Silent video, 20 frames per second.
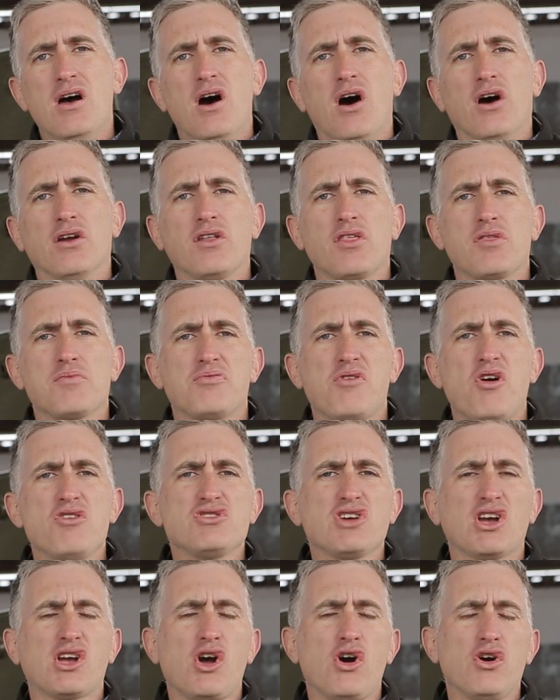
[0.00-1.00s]
Under the
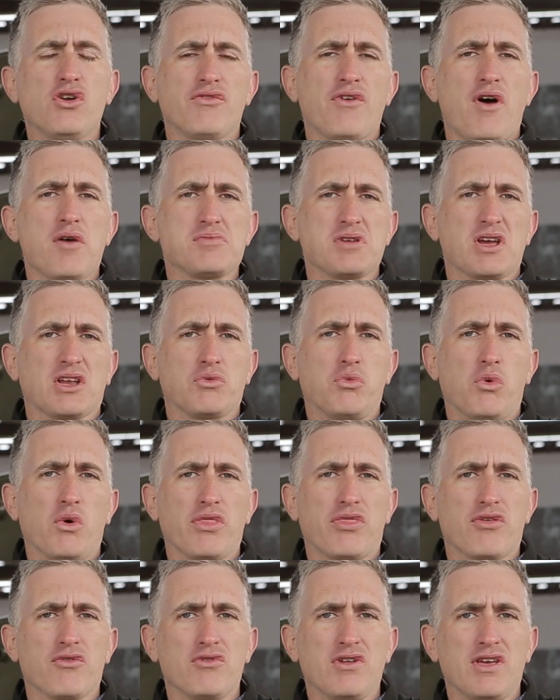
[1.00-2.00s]
project code of Object
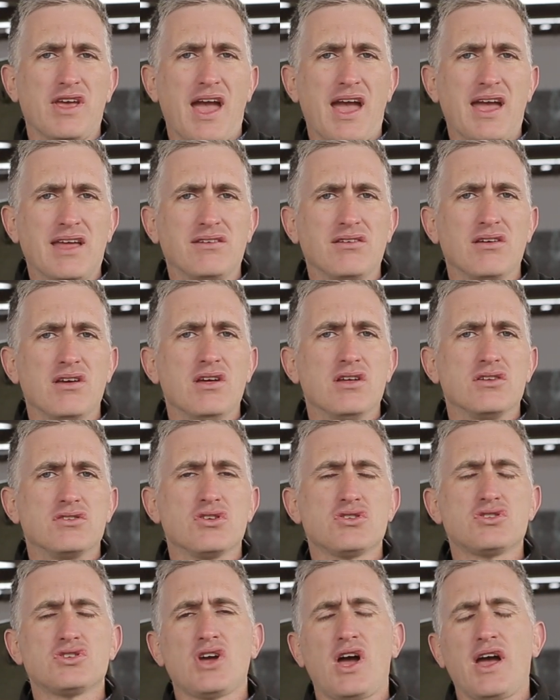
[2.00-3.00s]
138,
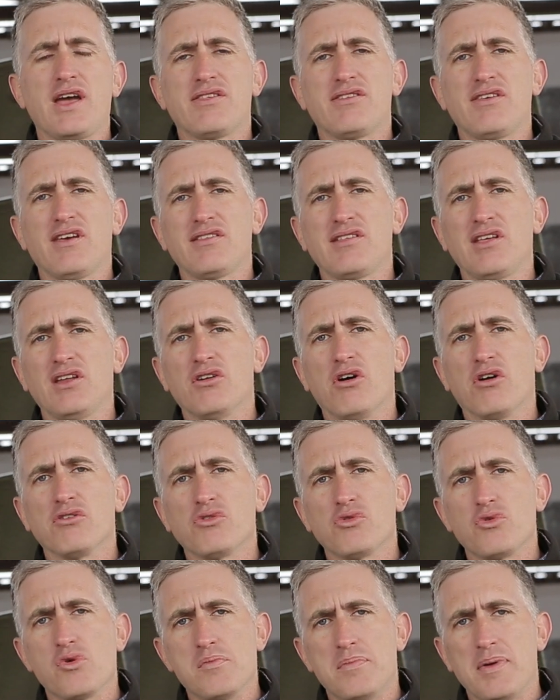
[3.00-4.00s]
just shy of
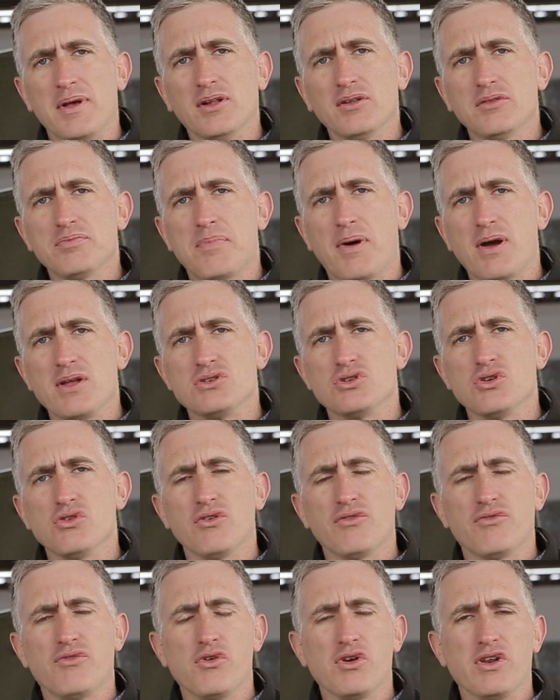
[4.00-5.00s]
1,600 were built by
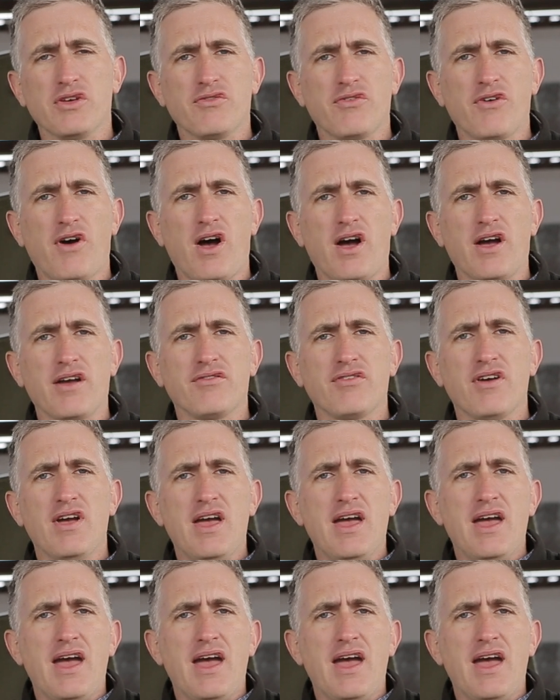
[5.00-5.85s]
June of '45,